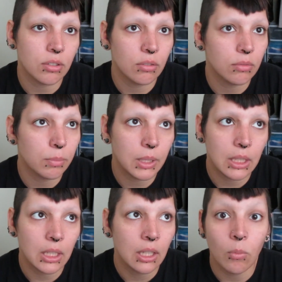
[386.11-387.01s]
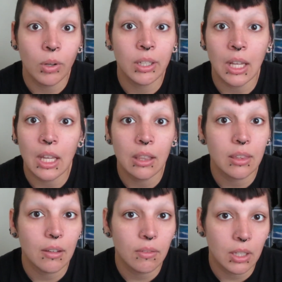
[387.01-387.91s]
so it would be
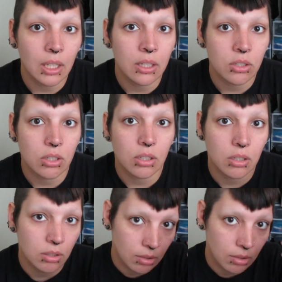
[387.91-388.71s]
1/8 of an inch,